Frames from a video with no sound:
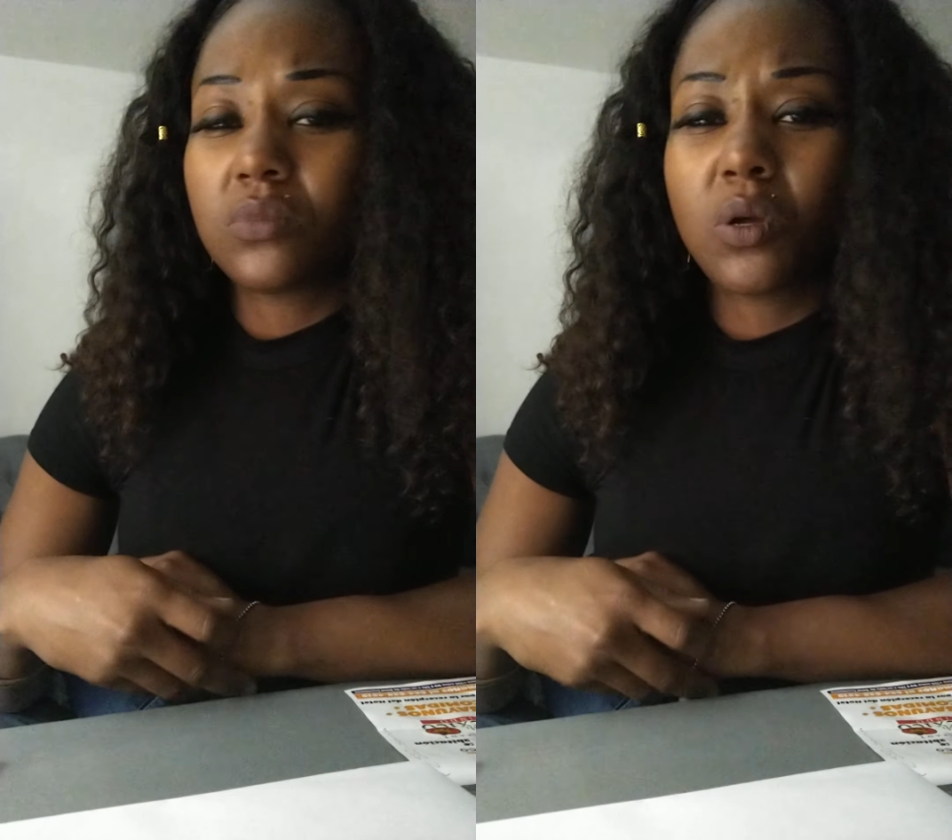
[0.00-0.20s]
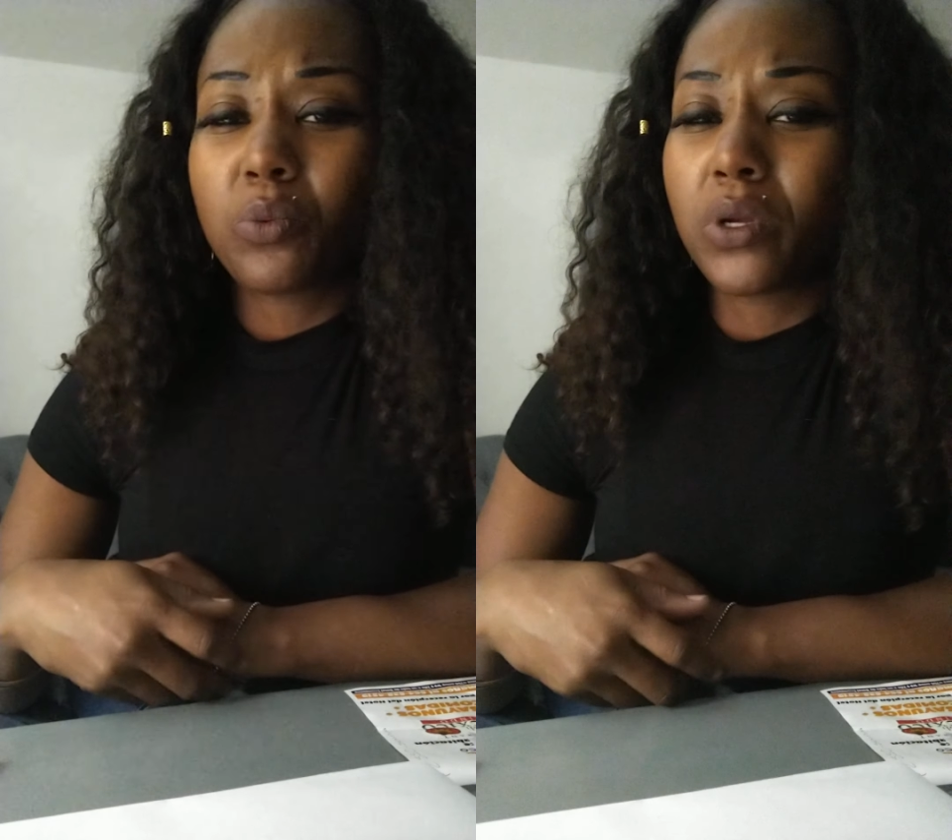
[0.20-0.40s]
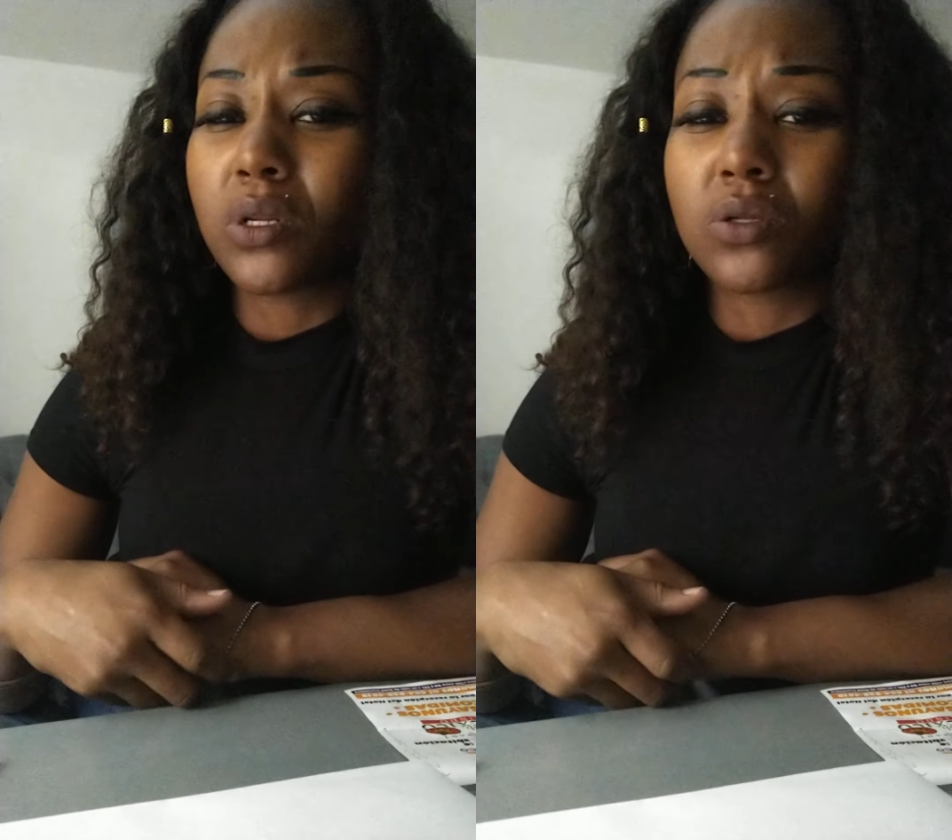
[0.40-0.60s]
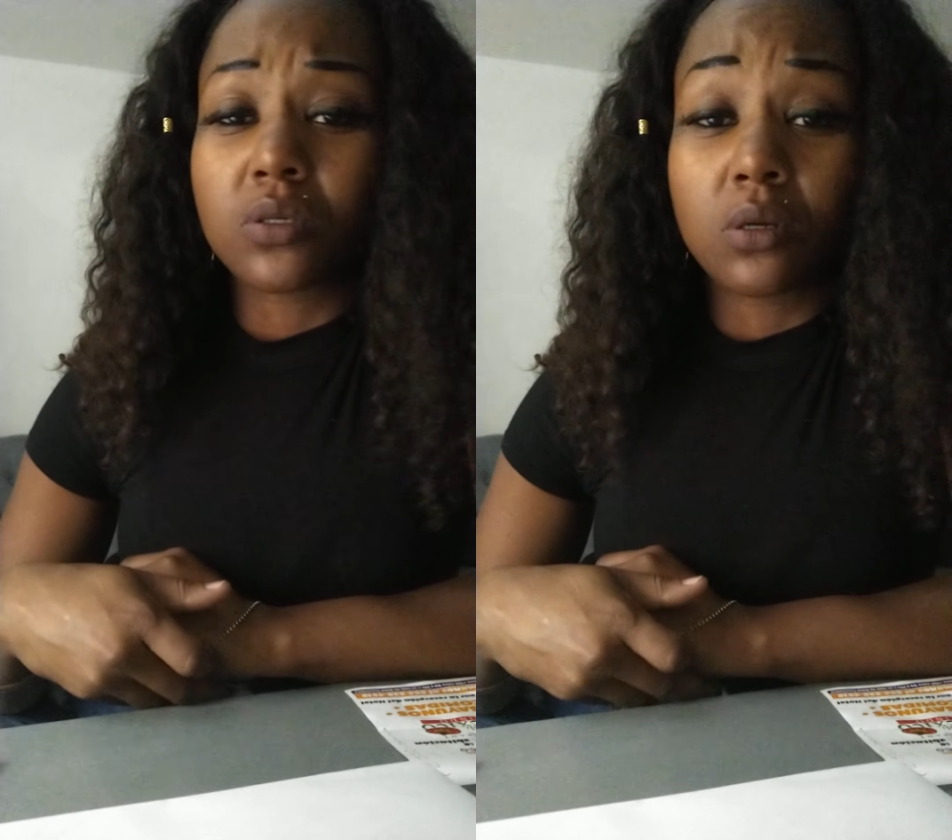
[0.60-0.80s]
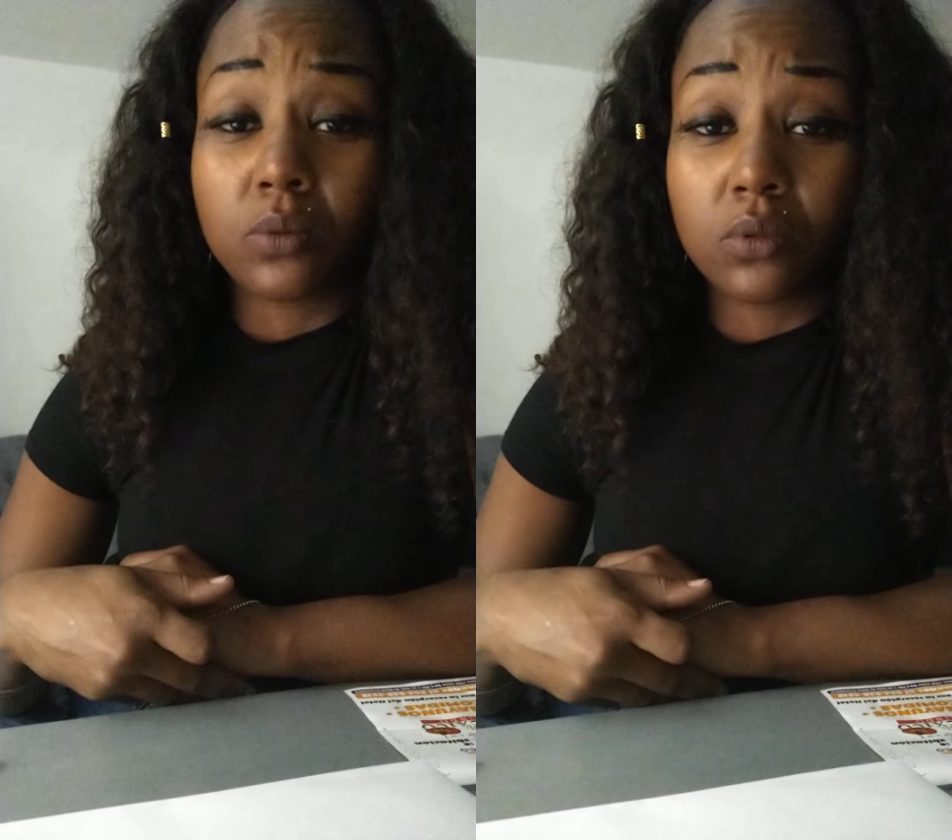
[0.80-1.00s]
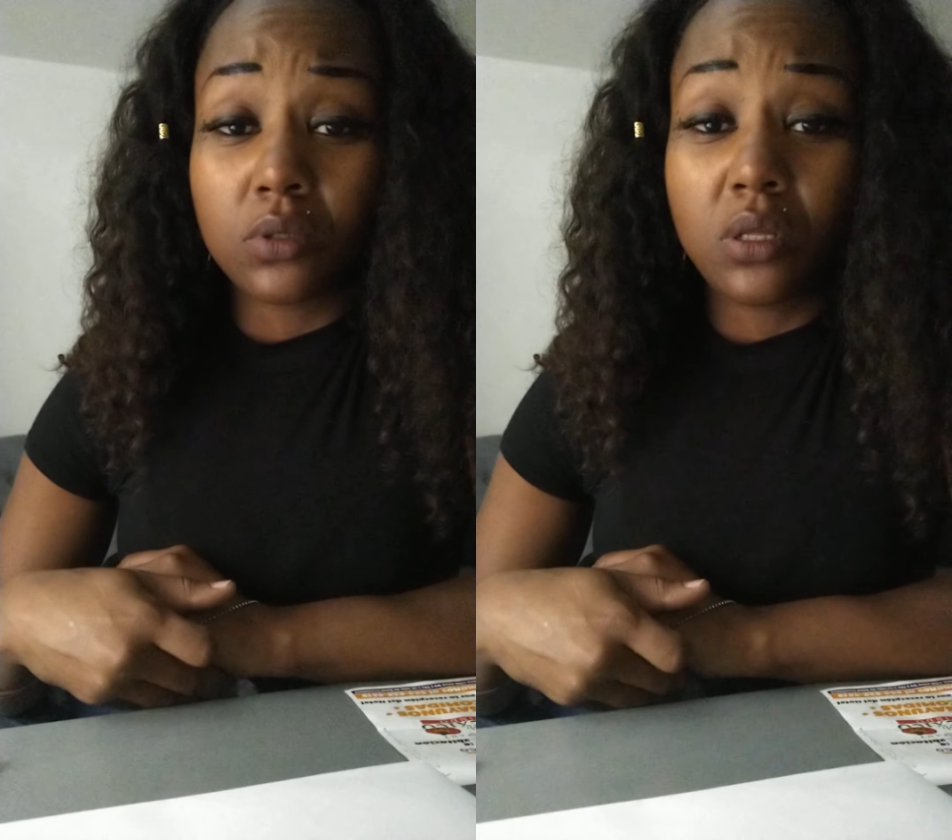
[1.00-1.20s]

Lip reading: don't bring no trouble.